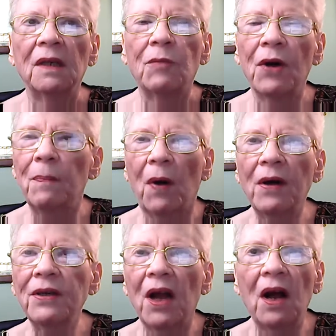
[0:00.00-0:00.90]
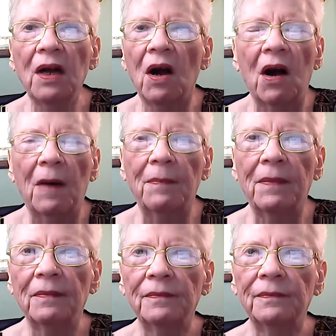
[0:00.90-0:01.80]
Breitbart.com.
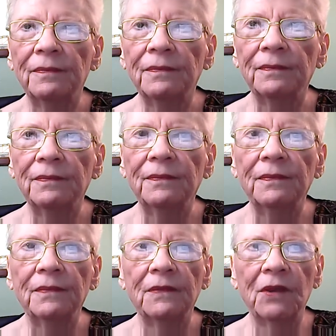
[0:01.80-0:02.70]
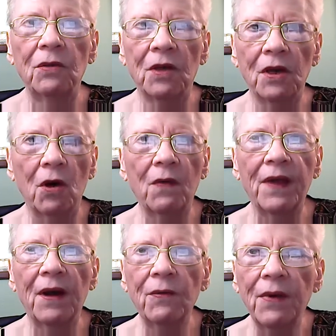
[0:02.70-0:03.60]
You can go
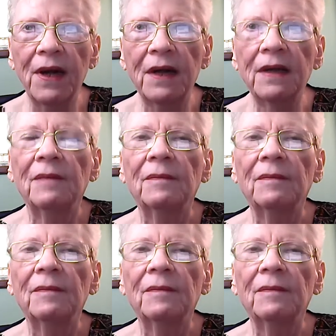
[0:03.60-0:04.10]
there and read it.